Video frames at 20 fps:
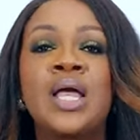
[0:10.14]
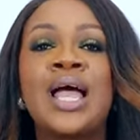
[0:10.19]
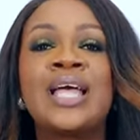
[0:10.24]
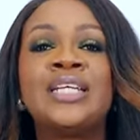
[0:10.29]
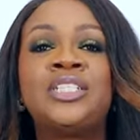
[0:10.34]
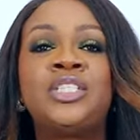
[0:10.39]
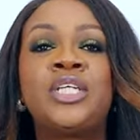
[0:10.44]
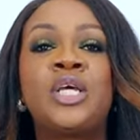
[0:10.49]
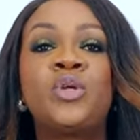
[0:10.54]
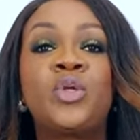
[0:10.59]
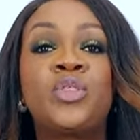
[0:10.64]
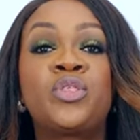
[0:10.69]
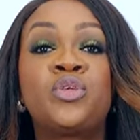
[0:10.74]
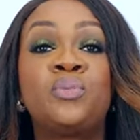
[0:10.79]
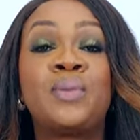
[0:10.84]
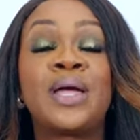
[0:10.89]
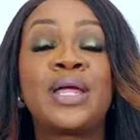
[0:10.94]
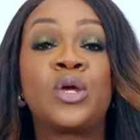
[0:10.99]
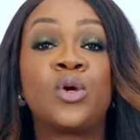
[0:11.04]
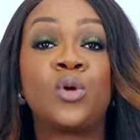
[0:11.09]
I shared with you
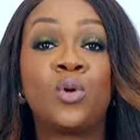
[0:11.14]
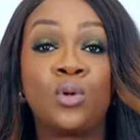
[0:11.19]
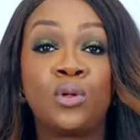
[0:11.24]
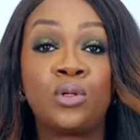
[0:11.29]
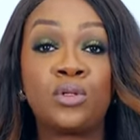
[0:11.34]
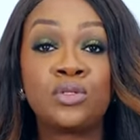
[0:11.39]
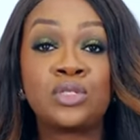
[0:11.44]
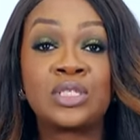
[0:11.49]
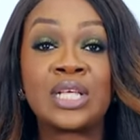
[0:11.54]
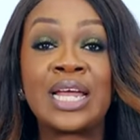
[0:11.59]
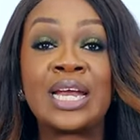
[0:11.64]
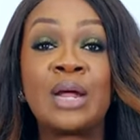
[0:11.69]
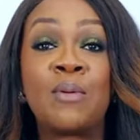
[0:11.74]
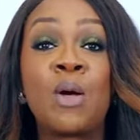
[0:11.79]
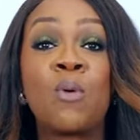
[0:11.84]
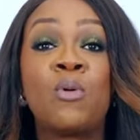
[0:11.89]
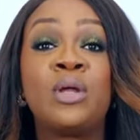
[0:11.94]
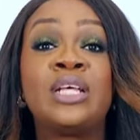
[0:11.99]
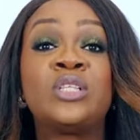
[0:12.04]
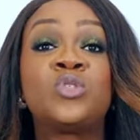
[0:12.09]
my goals and how
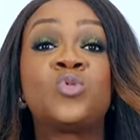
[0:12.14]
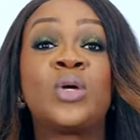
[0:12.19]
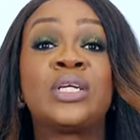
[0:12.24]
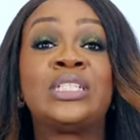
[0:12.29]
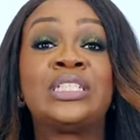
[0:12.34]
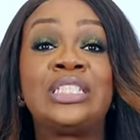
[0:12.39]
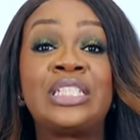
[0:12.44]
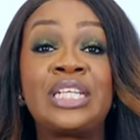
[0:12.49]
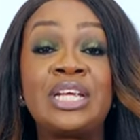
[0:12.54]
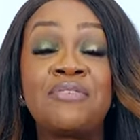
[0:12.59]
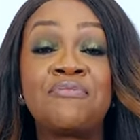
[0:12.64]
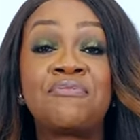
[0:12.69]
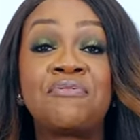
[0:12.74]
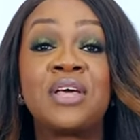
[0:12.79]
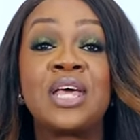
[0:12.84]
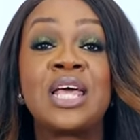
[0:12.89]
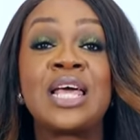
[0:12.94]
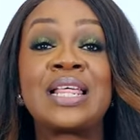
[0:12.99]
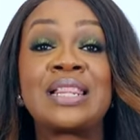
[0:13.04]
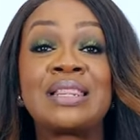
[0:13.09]
I wanted to achieve
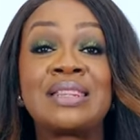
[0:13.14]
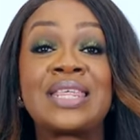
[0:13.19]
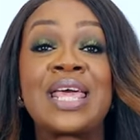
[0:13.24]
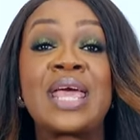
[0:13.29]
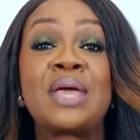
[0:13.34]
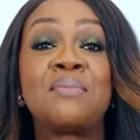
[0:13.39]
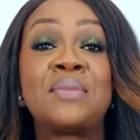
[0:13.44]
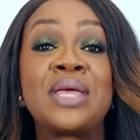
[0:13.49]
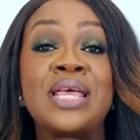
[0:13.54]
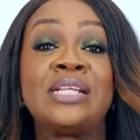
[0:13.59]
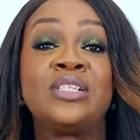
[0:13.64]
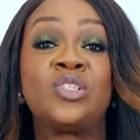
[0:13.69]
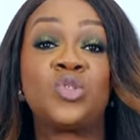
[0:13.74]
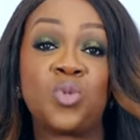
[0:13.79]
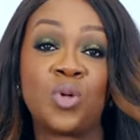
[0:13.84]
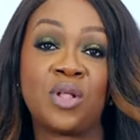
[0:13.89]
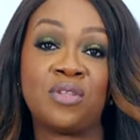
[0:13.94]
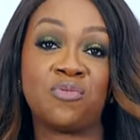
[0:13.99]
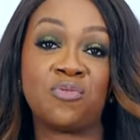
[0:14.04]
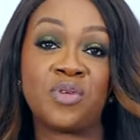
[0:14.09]
them in
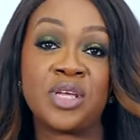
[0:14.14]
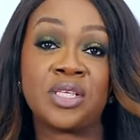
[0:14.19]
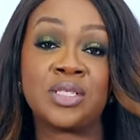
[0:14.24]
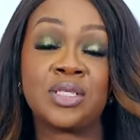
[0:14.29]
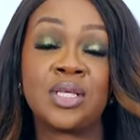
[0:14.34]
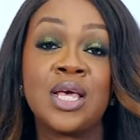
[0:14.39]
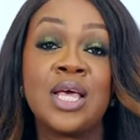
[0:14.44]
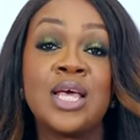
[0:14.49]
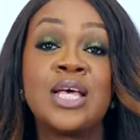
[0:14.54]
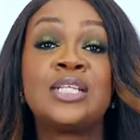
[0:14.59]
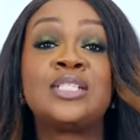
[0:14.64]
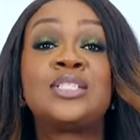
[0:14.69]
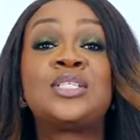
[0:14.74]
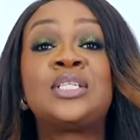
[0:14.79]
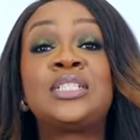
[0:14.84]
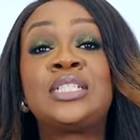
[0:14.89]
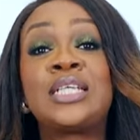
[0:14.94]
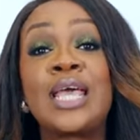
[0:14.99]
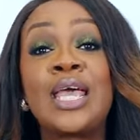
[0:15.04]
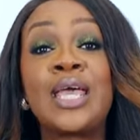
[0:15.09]
12 weeks.
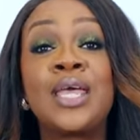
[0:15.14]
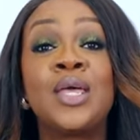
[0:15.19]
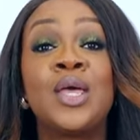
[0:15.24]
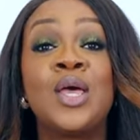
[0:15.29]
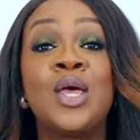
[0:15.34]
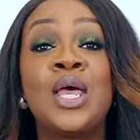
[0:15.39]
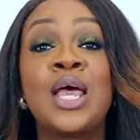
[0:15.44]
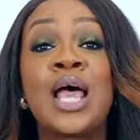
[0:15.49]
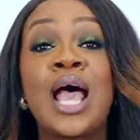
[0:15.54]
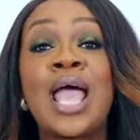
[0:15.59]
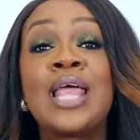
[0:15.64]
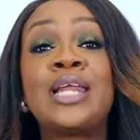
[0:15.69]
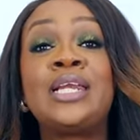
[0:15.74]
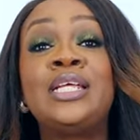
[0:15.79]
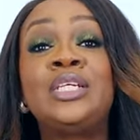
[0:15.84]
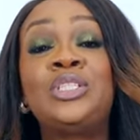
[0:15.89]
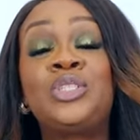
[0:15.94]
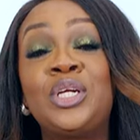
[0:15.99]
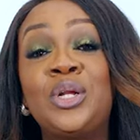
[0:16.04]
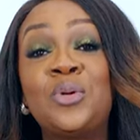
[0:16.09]
Today, I
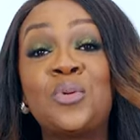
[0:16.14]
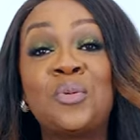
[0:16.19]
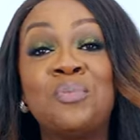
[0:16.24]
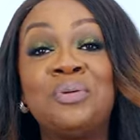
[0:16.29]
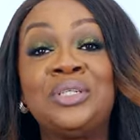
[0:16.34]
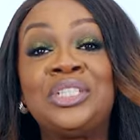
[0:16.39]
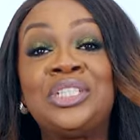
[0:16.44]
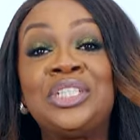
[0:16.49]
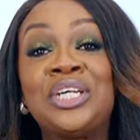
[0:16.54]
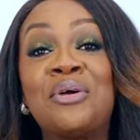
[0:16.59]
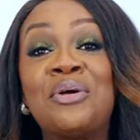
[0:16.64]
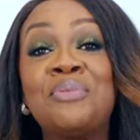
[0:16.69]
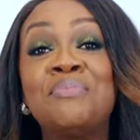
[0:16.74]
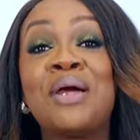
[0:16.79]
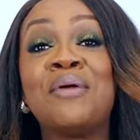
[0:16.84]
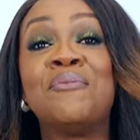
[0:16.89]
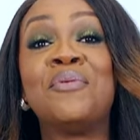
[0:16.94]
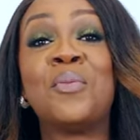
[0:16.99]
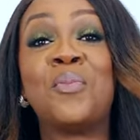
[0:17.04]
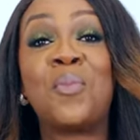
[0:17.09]
literally will be sharing
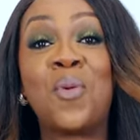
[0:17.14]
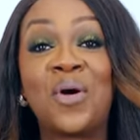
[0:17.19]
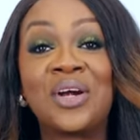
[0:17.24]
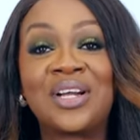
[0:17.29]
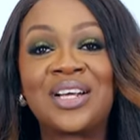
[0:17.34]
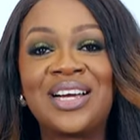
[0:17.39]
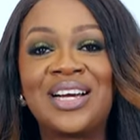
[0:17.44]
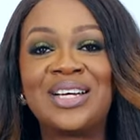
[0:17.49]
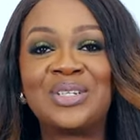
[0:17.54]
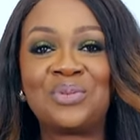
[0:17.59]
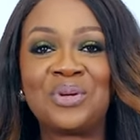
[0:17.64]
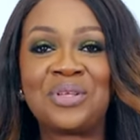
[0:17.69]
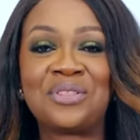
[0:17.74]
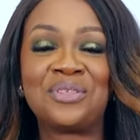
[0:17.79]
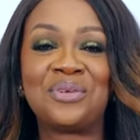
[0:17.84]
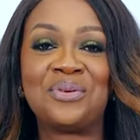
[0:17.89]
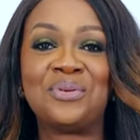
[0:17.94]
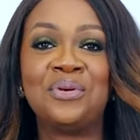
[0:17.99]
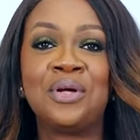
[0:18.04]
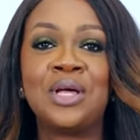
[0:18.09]
my report card
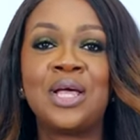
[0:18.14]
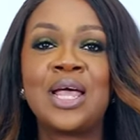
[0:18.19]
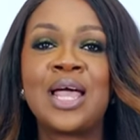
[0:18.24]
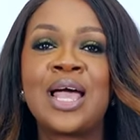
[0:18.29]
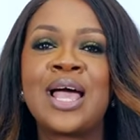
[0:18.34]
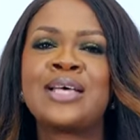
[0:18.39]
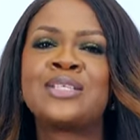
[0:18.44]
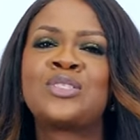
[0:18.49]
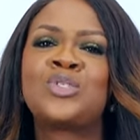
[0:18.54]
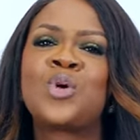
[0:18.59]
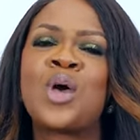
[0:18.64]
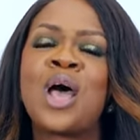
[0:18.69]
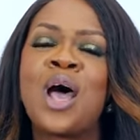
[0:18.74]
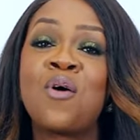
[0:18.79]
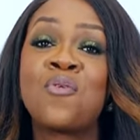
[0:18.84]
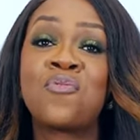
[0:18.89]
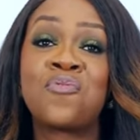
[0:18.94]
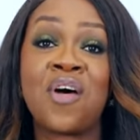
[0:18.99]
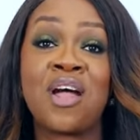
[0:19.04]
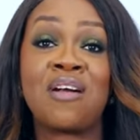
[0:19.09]
with you as to
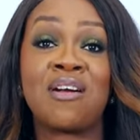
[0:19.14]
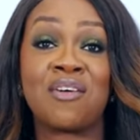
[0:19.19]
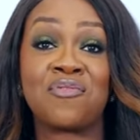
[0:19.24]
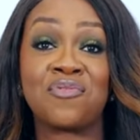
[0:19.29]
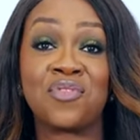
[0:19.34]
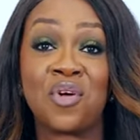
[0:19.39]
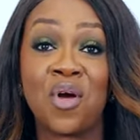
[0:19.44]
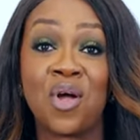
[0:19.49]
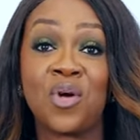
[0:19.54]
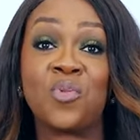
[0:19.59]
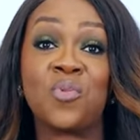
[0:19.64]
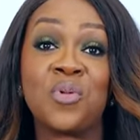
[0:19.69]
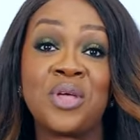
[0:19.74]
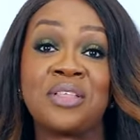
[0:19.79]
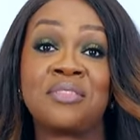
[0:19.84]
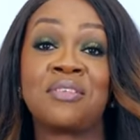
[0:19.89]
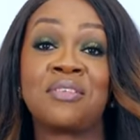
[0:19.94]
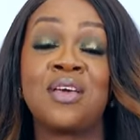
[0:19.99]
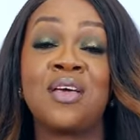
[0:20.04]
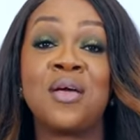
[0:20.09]
how far I've gone
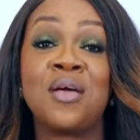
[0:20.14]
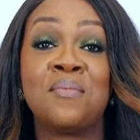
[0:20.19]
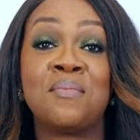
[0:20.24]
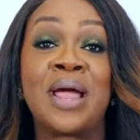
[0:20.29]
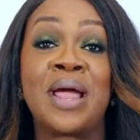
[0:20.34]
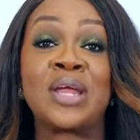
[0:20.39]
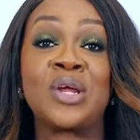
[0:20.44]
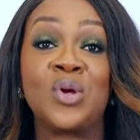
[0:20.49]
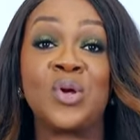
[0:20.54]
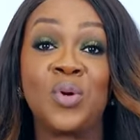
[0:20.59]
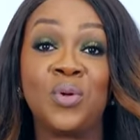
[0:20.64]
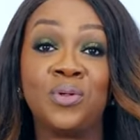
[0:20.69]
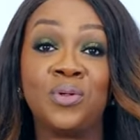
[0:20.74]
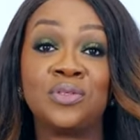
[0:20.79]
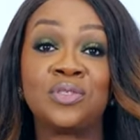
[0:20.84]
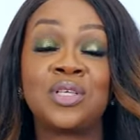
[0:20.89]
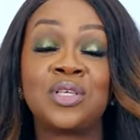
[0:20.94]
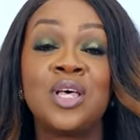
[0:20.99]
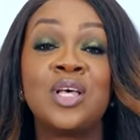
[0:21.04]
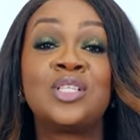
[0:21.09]
with my
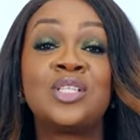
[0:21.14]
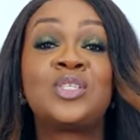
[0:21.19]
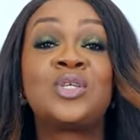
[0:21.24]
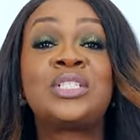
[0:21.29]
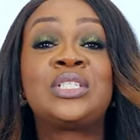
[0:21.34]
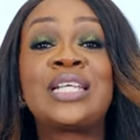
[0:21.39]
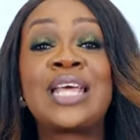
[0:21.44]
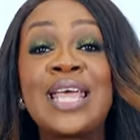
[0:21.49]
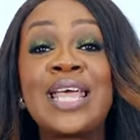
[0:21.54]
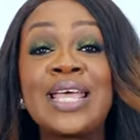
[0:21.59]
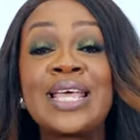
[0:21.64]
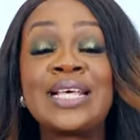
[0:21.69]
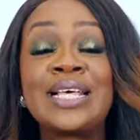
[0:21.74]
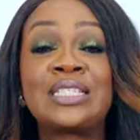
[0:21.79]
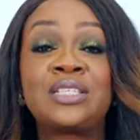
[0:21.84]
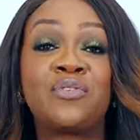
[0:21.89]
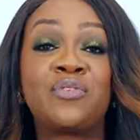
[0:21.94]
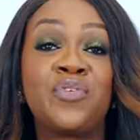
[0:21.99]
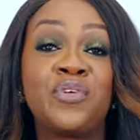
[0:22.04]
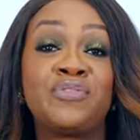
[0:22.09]
goals. Today
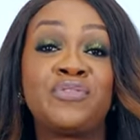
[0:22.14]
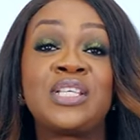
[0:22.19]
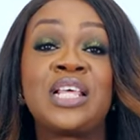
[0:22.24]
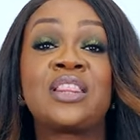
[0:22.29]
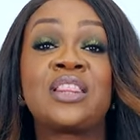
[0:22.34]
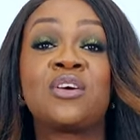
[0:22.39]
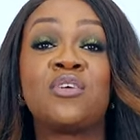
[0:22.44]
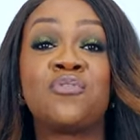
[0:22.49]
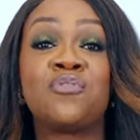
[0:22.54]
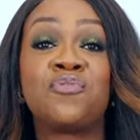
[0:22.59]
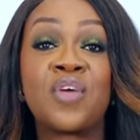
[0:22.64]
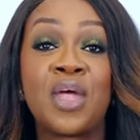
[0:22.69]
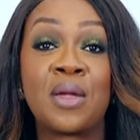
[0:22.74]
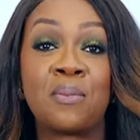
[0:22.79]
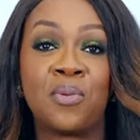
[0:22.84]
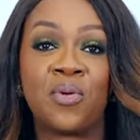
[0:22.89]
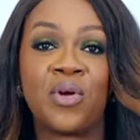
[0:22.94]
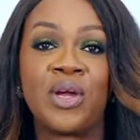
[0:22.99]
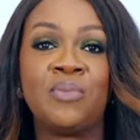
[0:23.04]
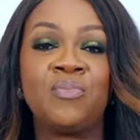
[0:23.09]
is the 15th of
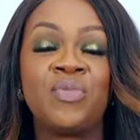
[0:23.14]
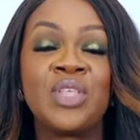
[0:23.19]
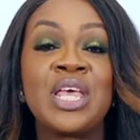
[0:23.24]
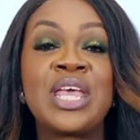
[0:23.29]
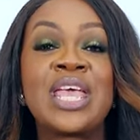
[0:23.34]
February.